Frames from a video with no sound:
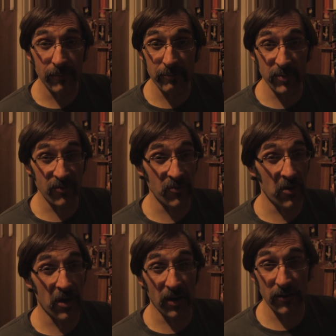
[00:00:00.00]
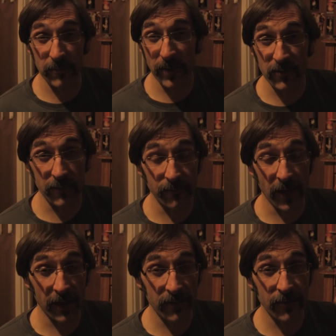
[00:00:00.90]
bizarre special
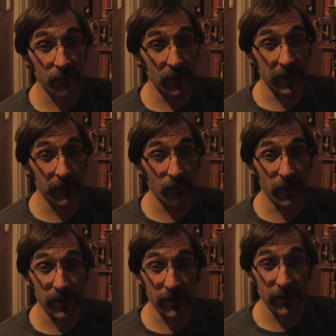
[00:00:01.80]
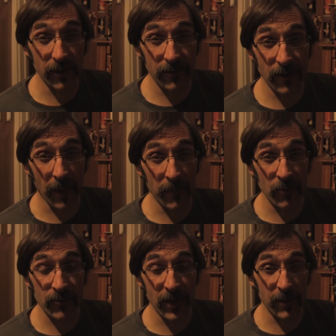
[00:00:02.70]
effects, some really weird
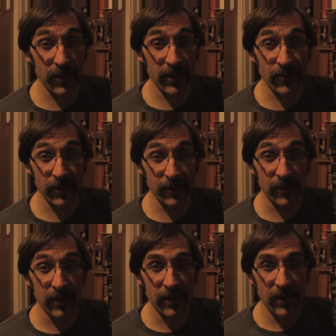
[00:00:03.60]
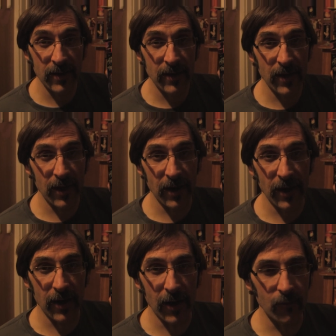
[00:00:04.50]
stop-motion animation.
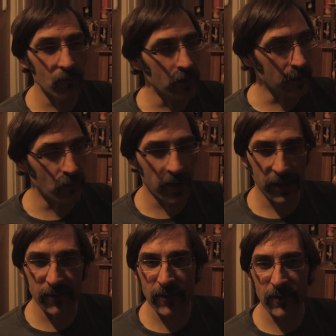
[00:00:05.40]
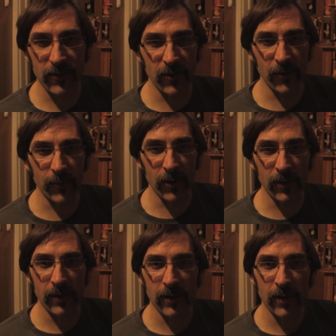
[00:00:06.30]
A really wicked sense of
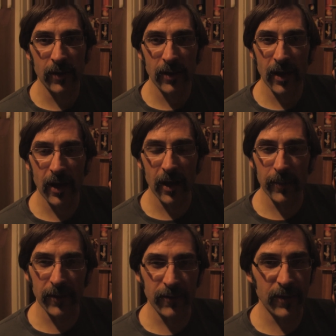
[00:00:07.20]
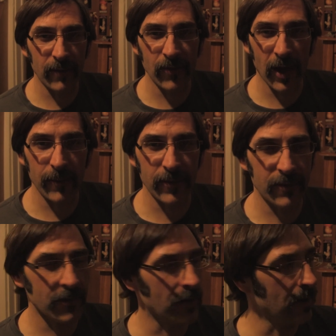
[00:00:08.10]
humor, but at the same time,
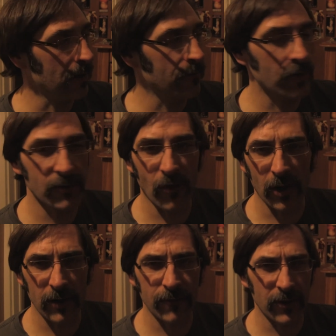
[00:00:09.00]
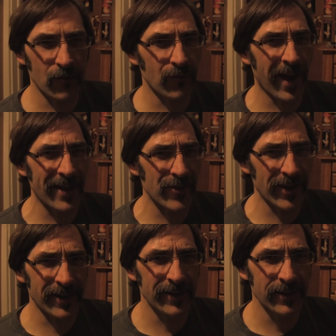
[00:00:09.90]
it's very dark, it's very tragic.